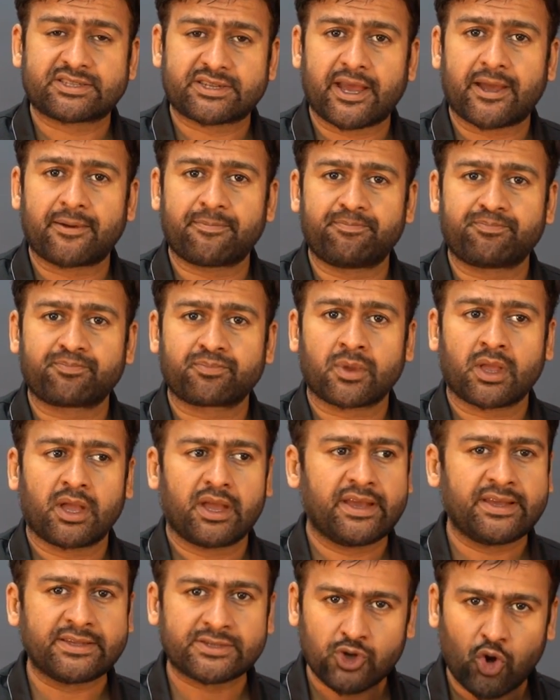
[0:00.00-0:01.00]
Tab
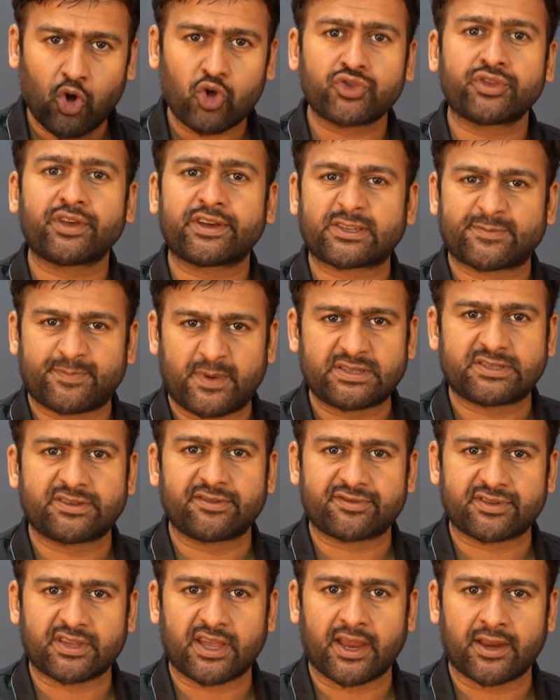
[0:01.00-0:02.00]
is on the
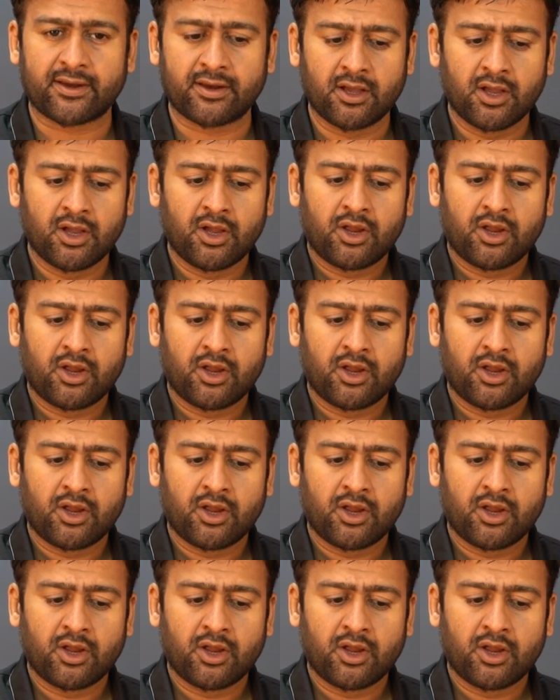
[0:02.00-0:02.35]
expensive side.